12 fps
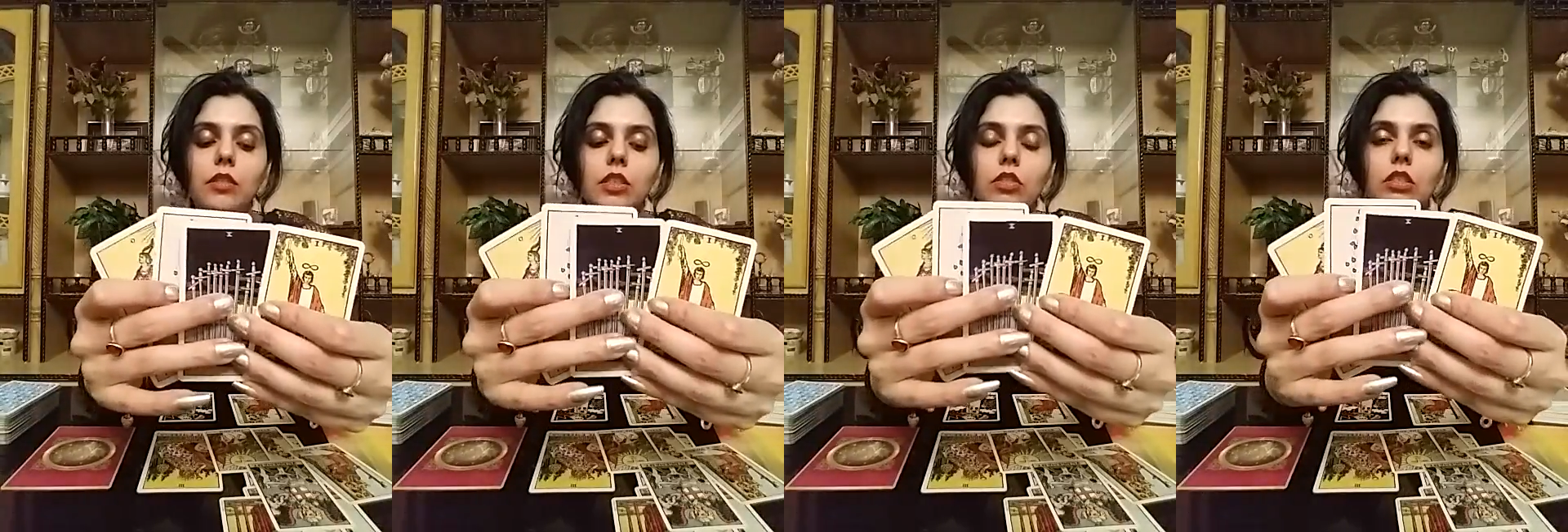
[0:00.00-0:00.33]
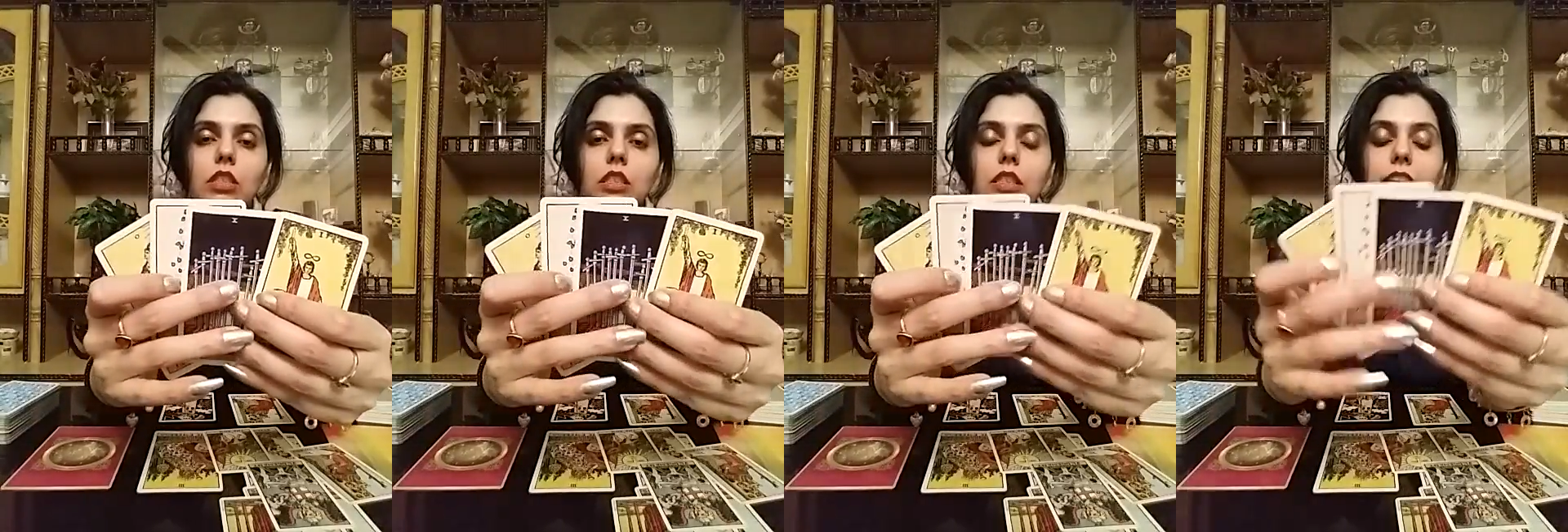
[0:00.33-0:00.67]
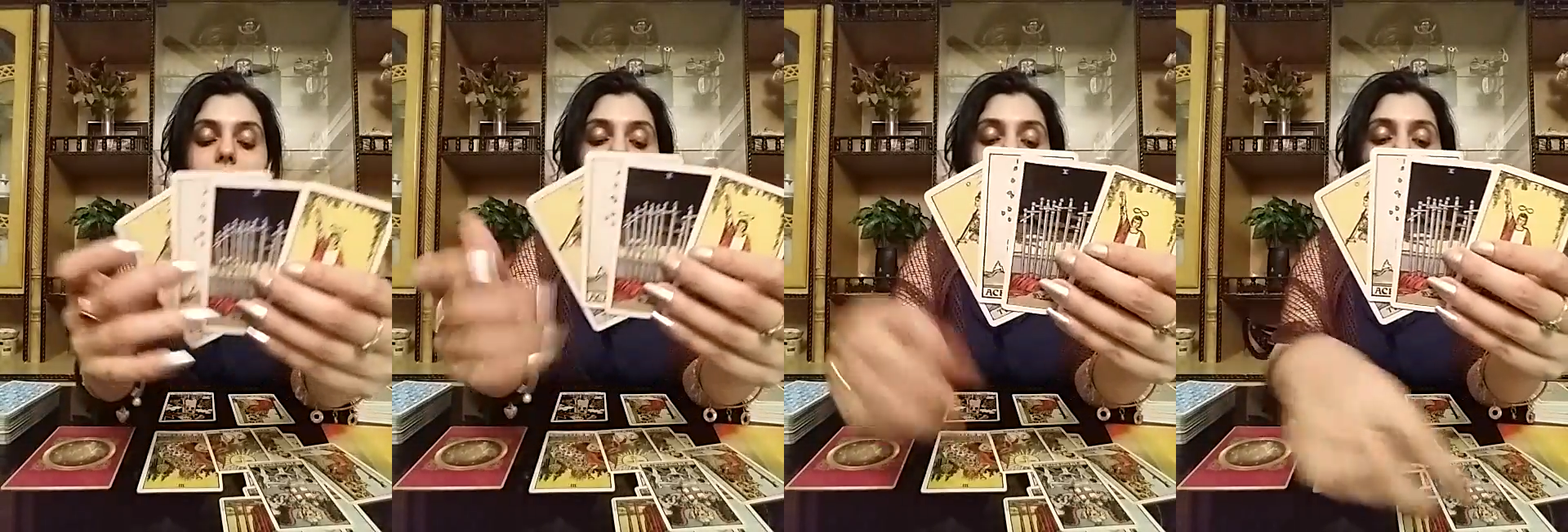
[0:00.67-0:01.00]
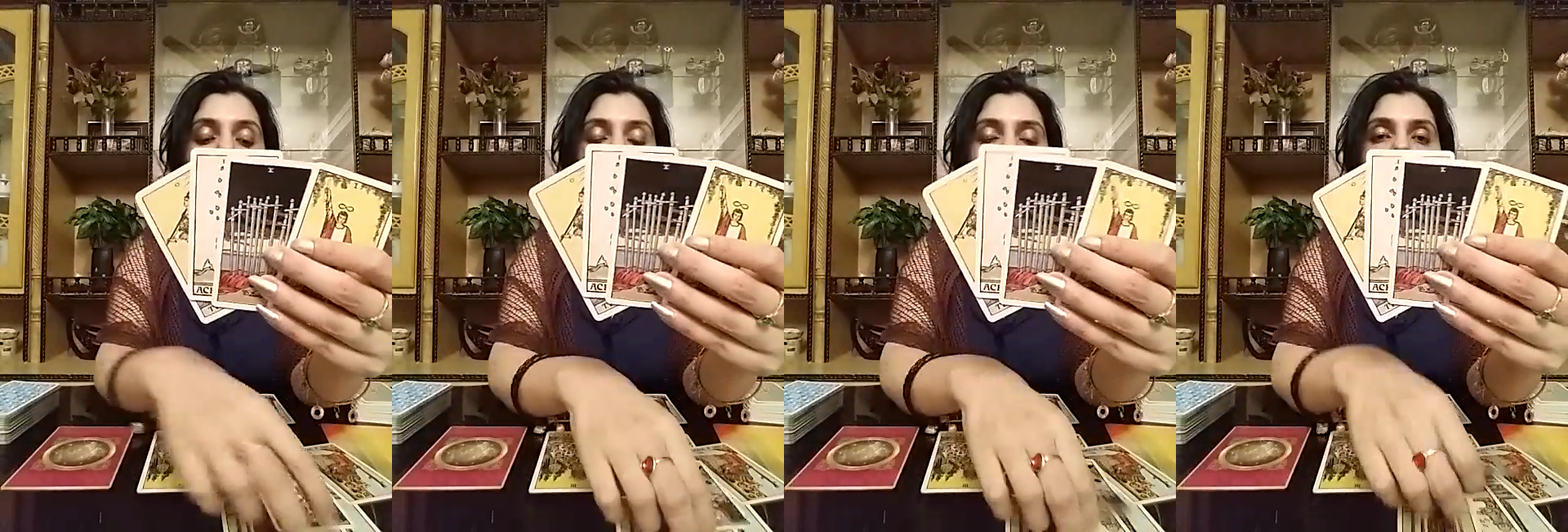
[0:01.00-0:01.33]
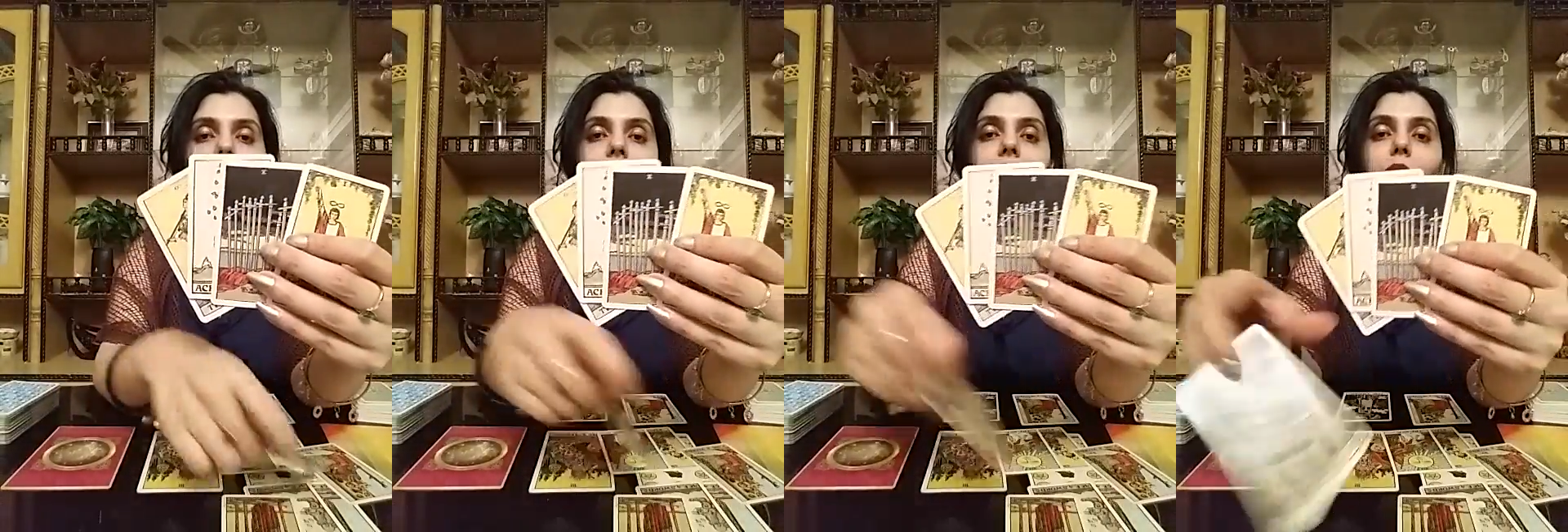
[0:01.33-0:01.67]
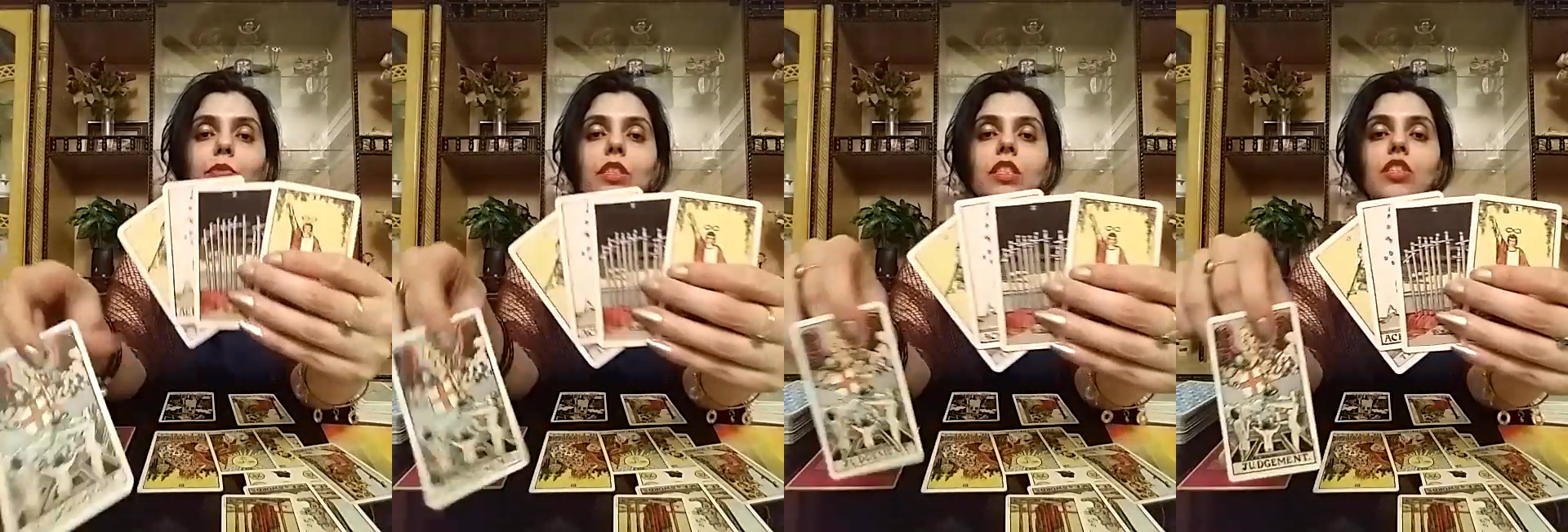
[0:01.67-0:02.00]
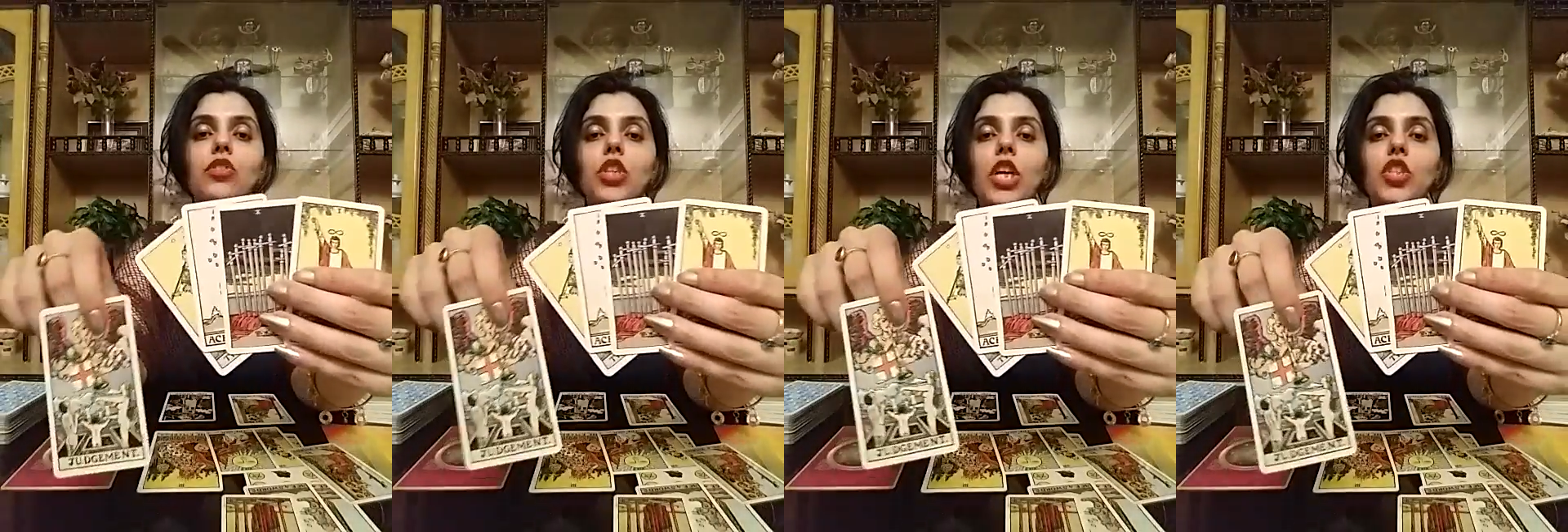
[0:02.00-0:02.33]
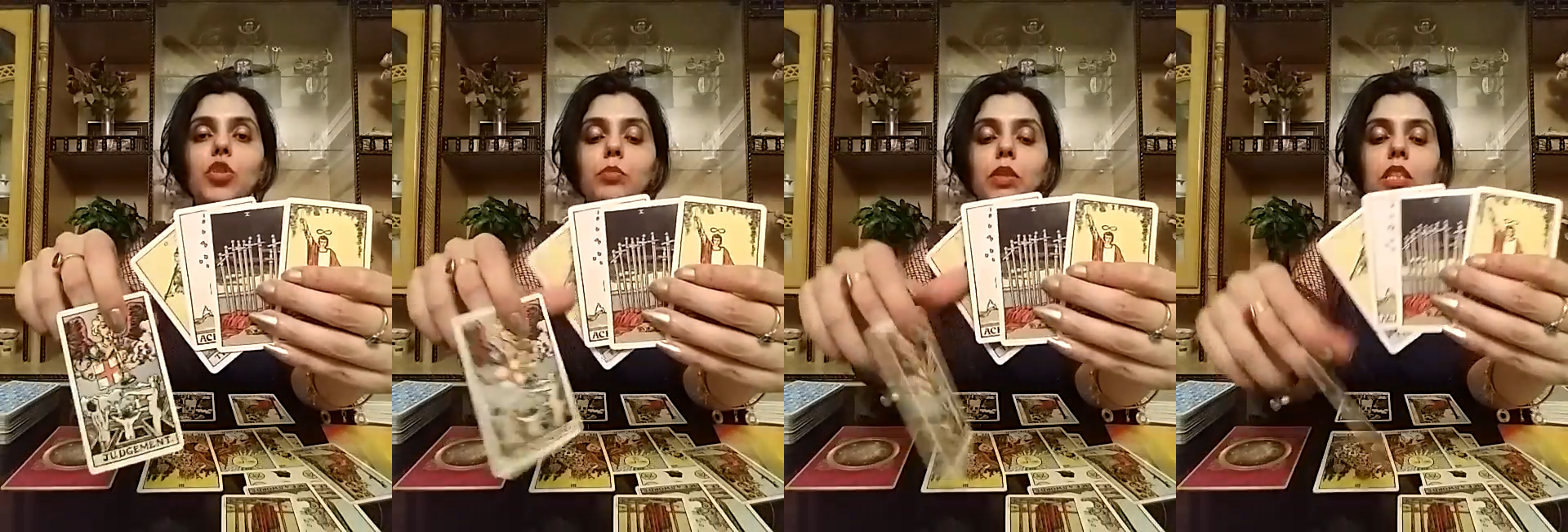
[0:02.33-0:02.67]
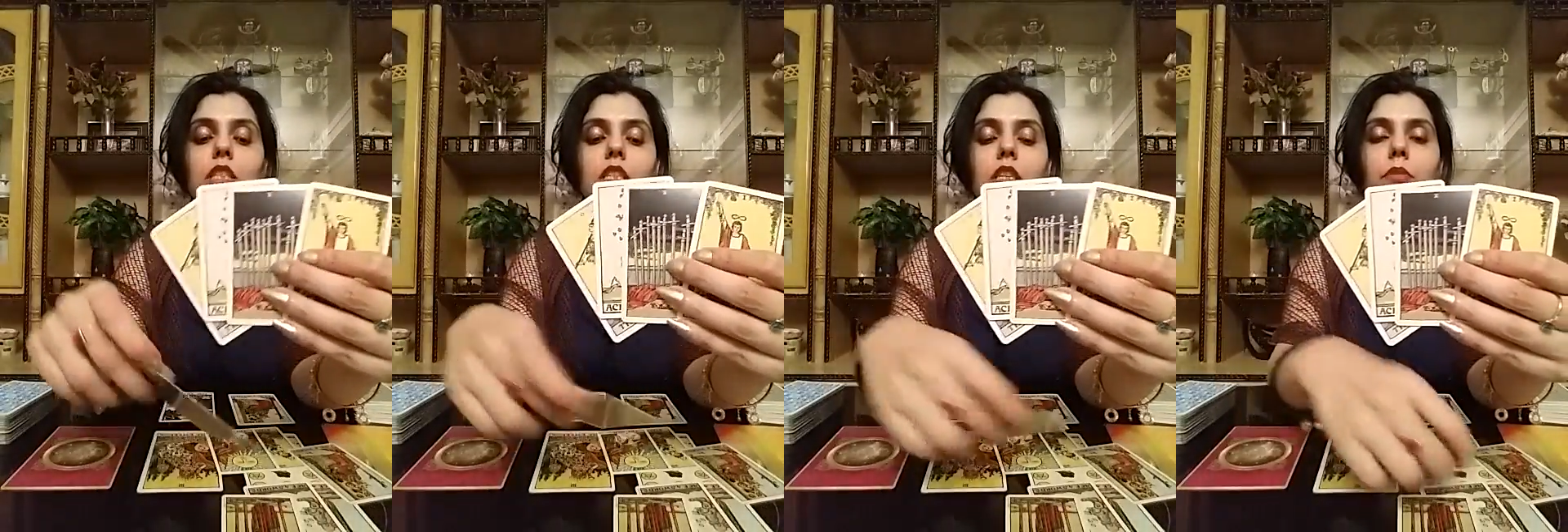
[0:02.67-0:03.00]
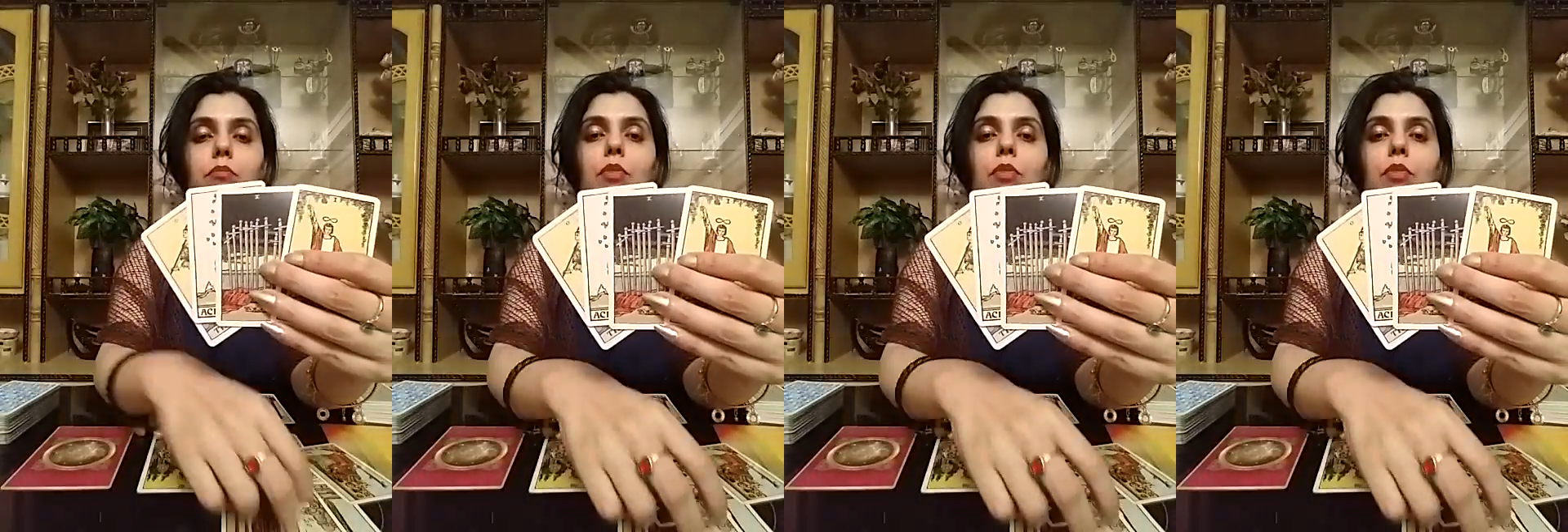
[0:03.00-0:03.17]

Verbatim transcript: They need to get done with this judgment